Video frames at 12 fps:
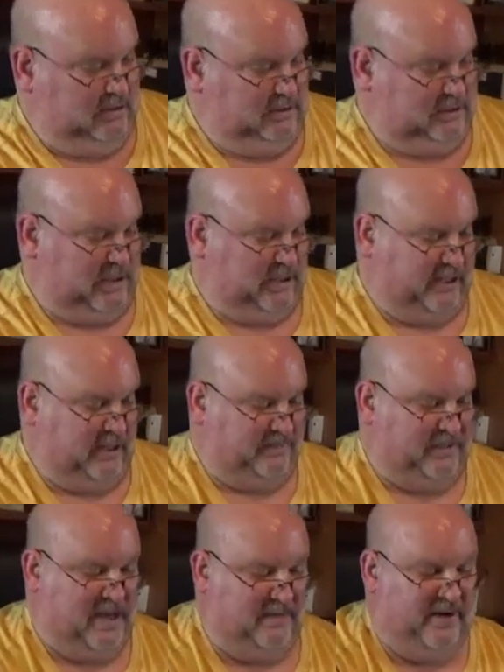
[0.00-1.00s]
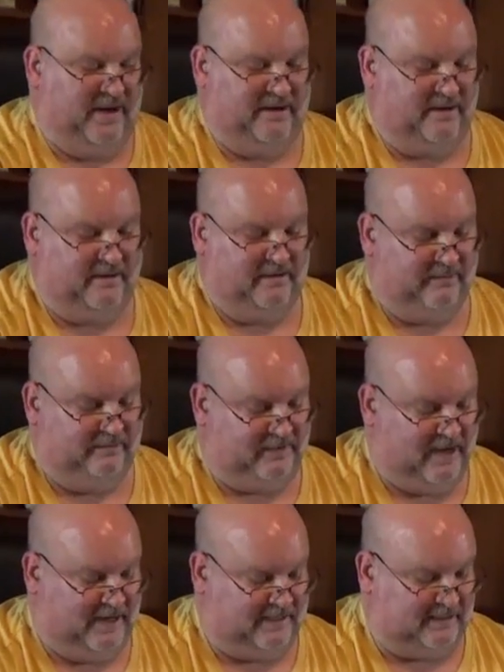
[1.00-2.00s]
starting it up that way, we've
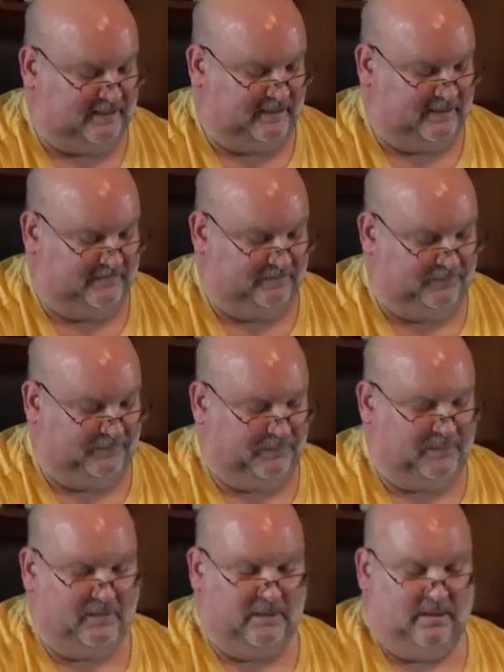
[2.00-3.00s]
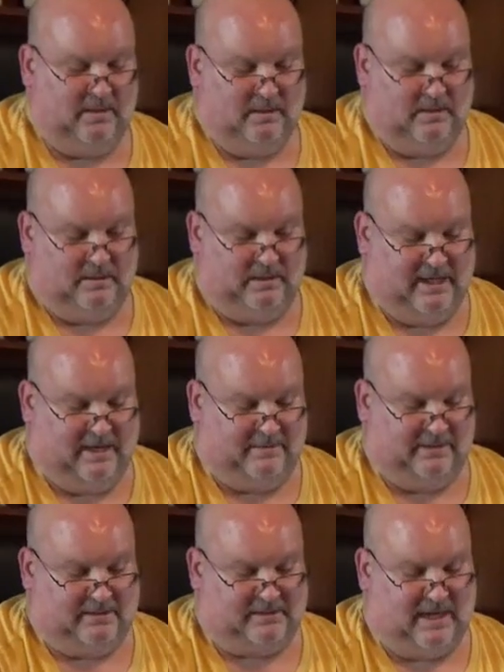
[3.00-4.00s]
got the knob
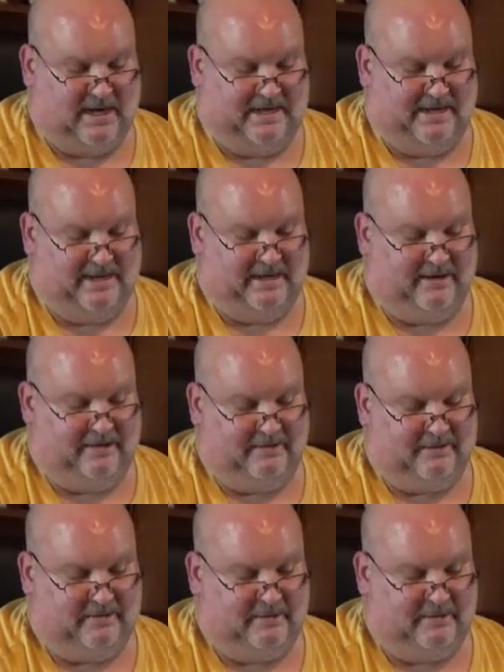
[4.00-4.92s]
on the side here.